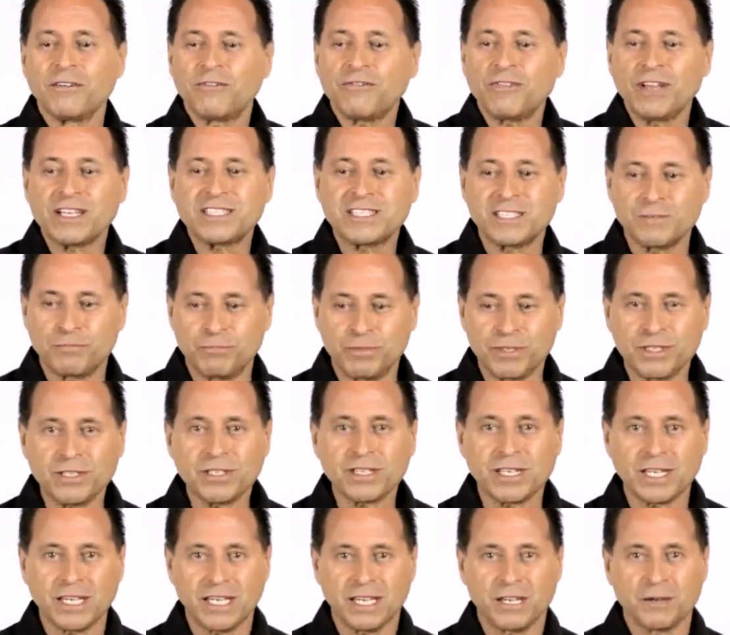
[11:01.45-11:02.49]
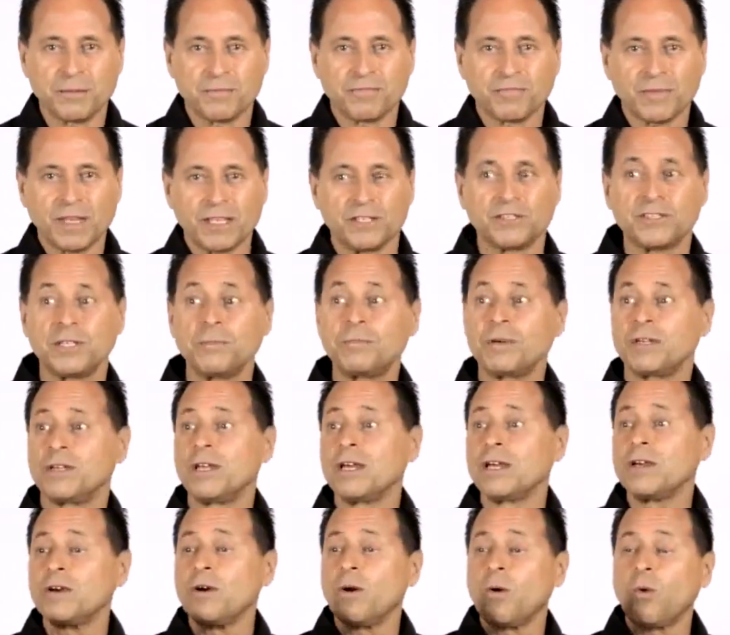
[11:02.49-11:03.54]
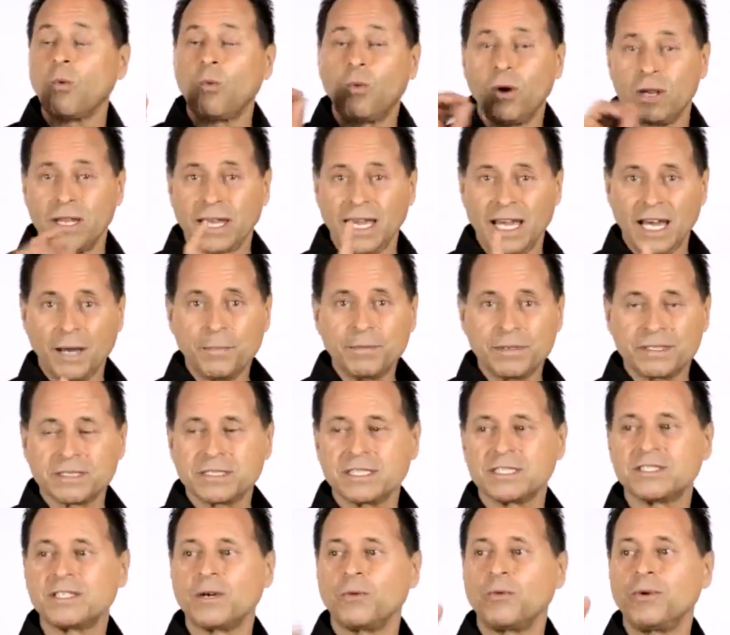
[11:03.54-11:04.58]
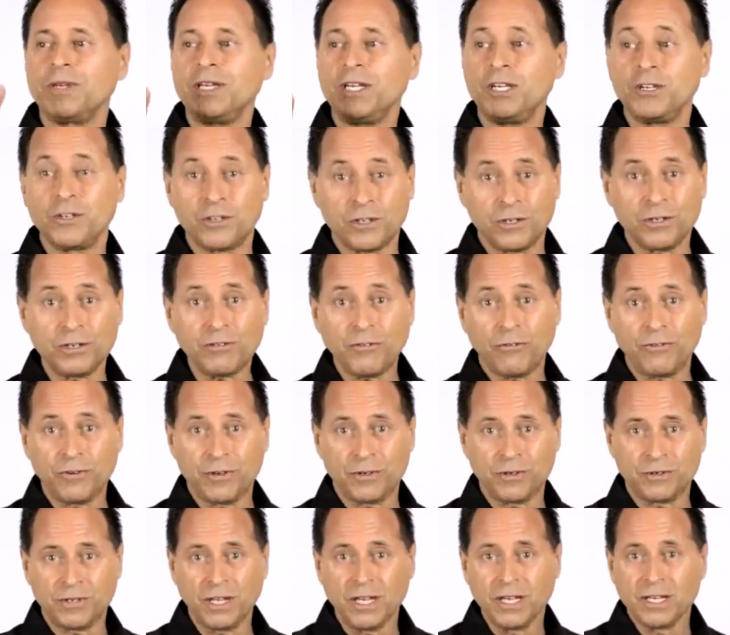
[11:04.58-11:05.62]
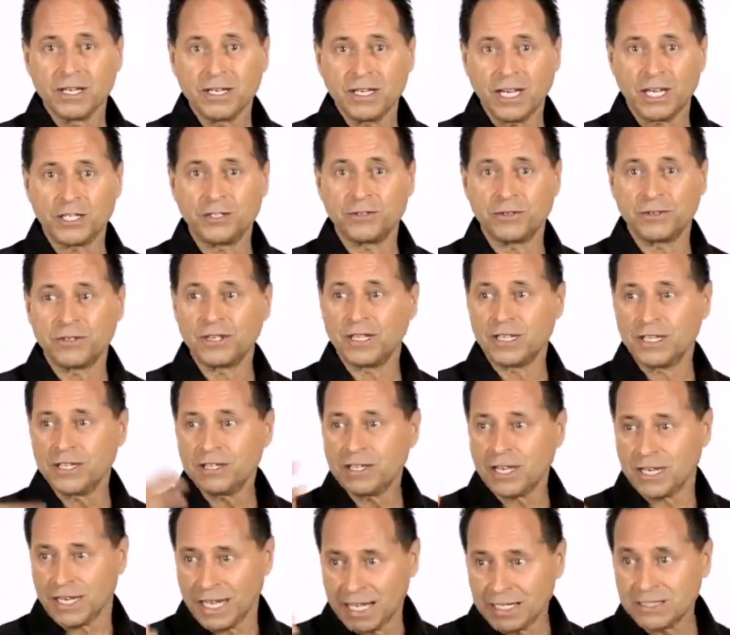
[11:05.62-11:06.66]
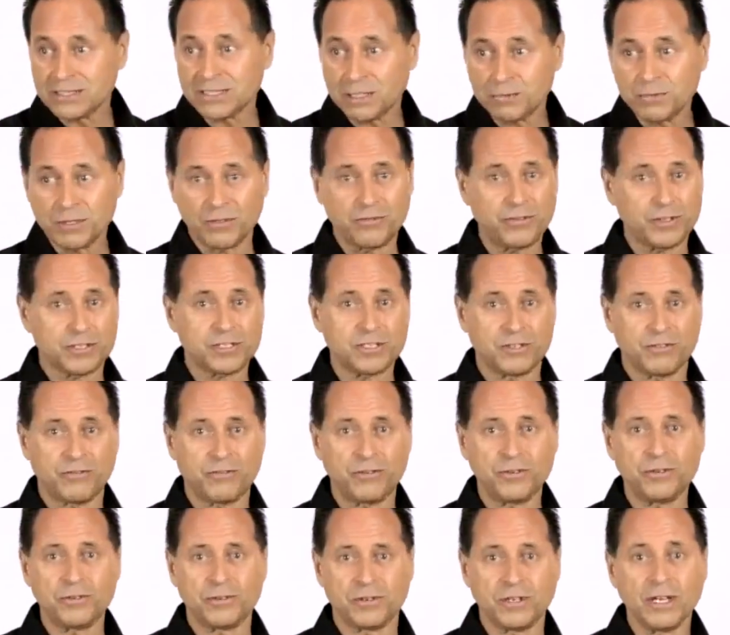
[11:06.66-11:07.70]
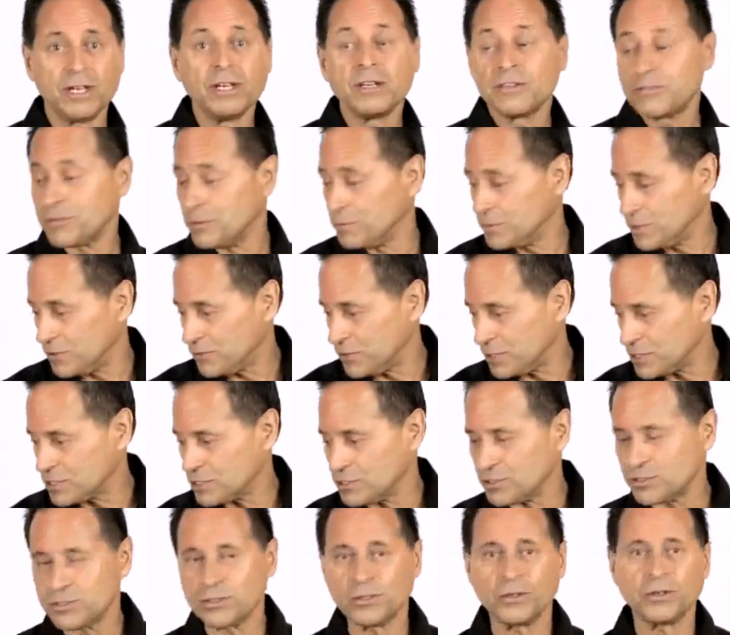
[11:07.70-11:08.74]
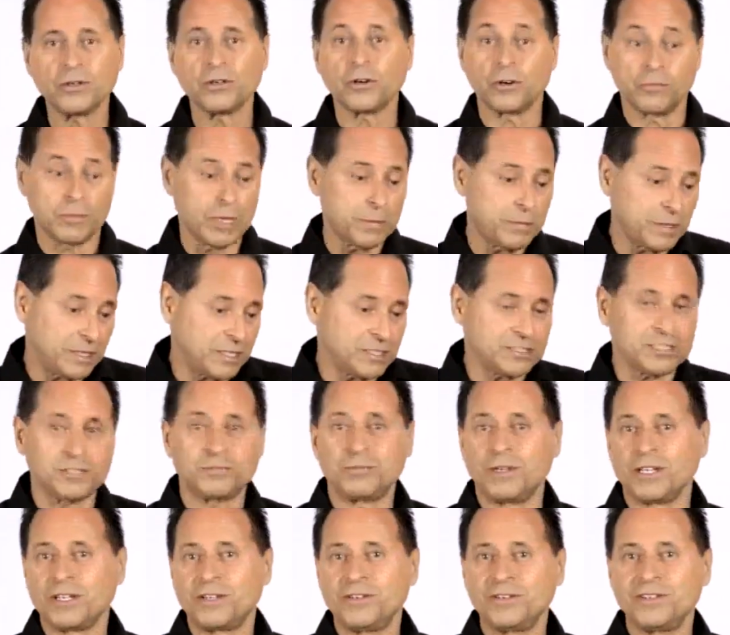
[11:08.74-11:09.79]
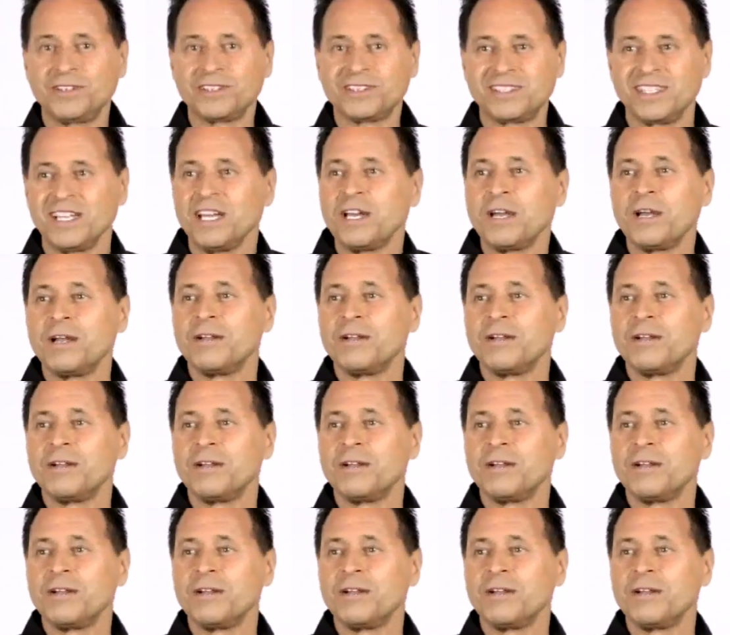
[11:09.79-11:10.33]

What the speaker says: flexibility. You see, but what happens is that when you cook food and you're eating enzyme deficient food from deficient soil, or maybe because it's been cooked,